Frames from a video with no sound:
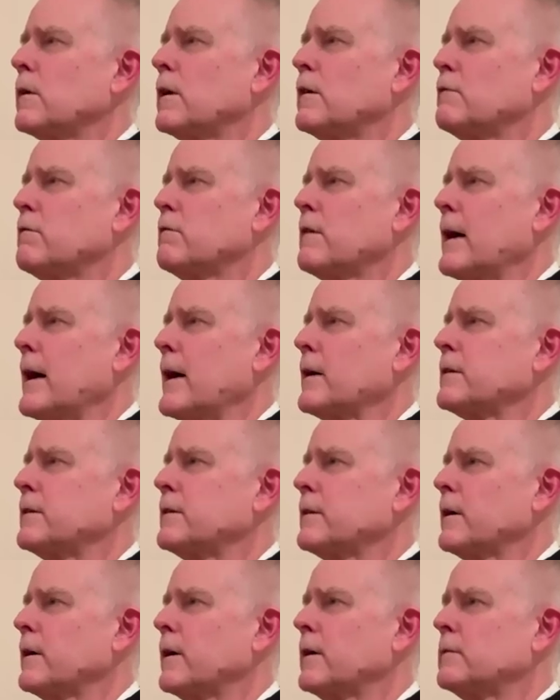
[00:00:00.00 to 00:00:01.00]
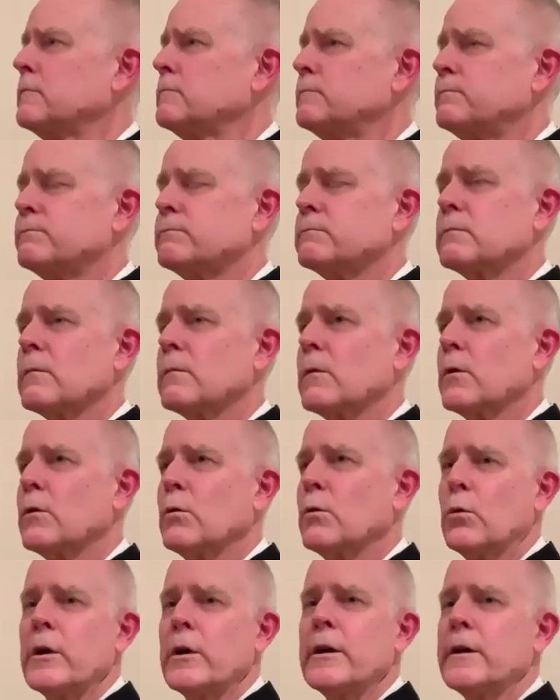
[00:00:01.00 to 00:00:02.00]
In fact,
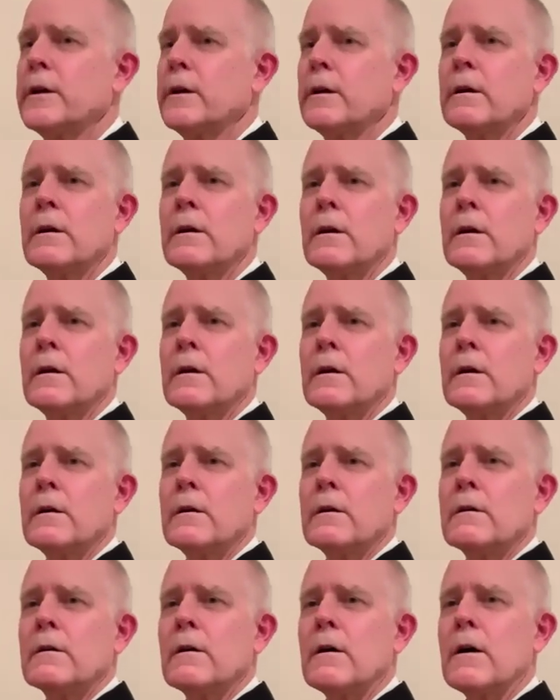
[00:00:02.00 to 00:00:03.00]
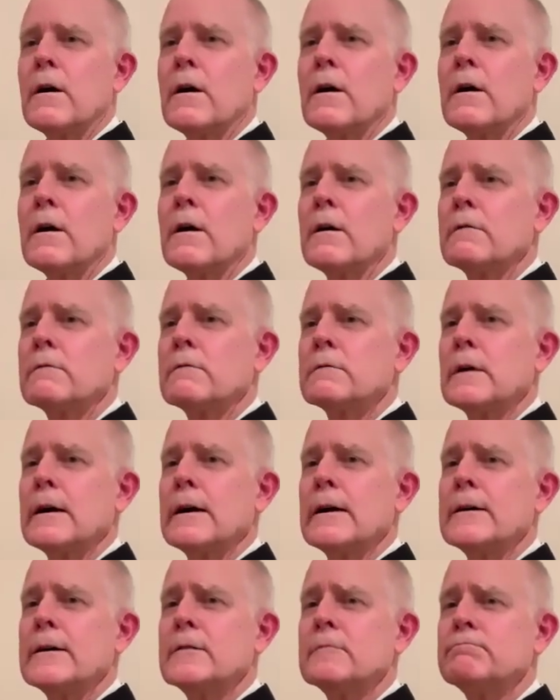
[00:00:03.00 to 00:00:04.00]
we are
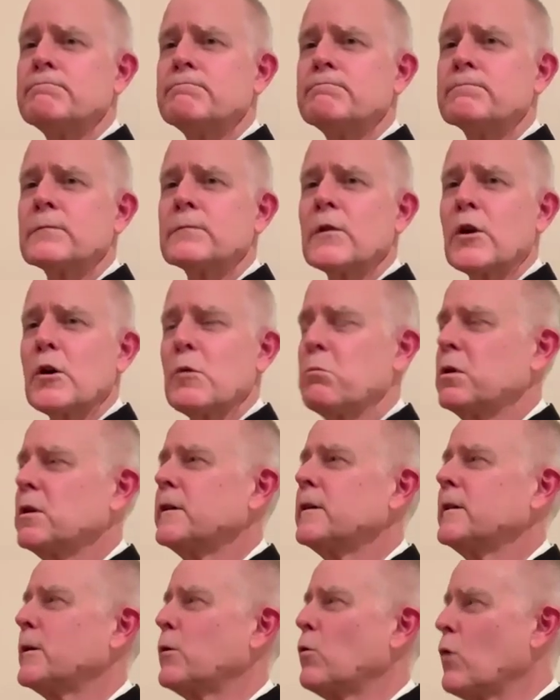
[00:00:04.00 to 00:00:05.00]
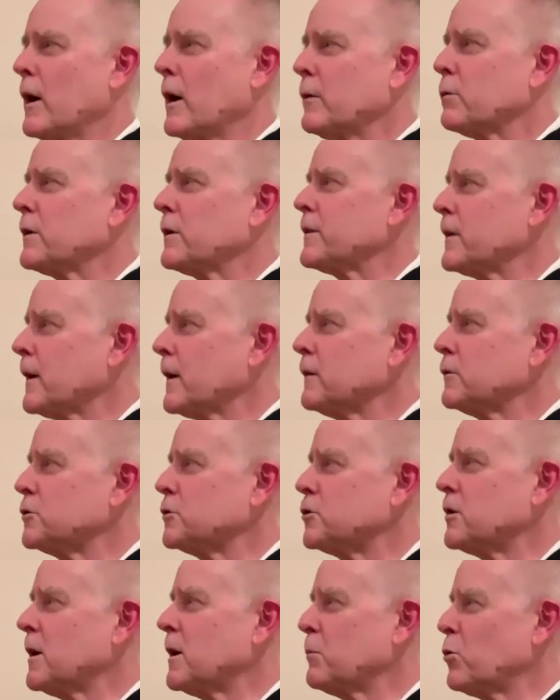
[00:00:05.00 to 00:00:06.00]
completely one with
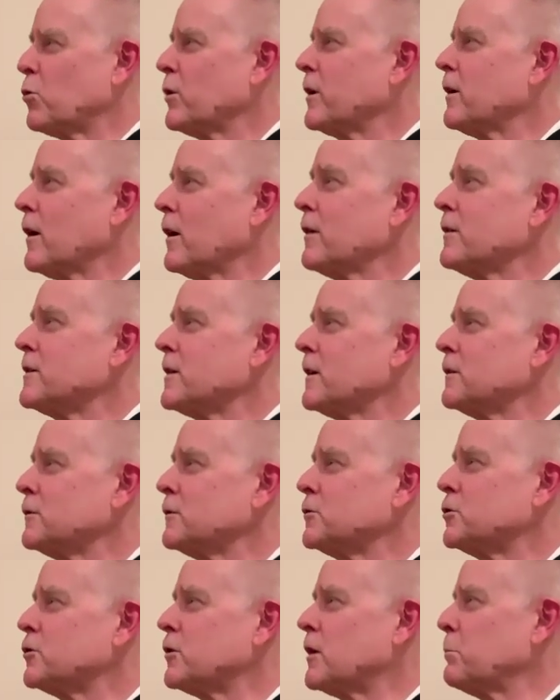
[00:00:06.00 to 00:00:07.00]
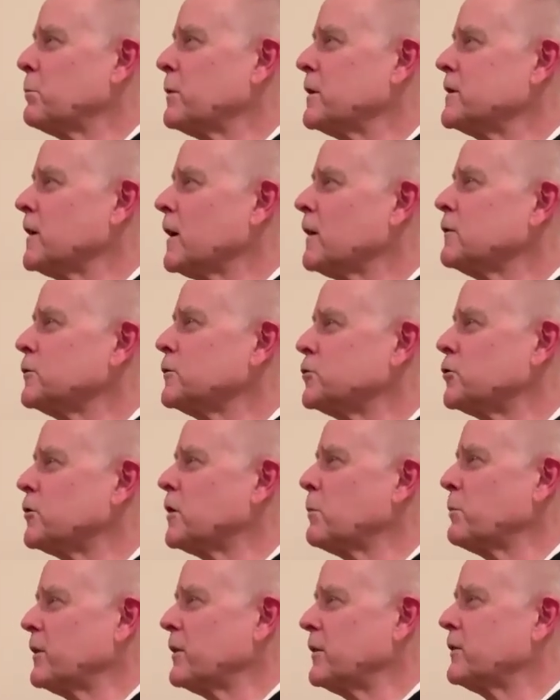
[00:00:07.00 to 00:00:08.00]
Donald Trump. We are Donald Trump, and Donald
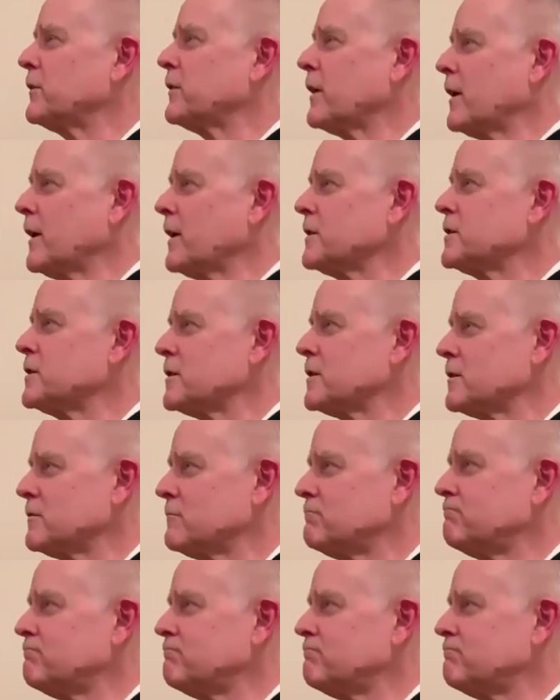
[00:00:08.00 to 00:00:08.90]
Trump is us.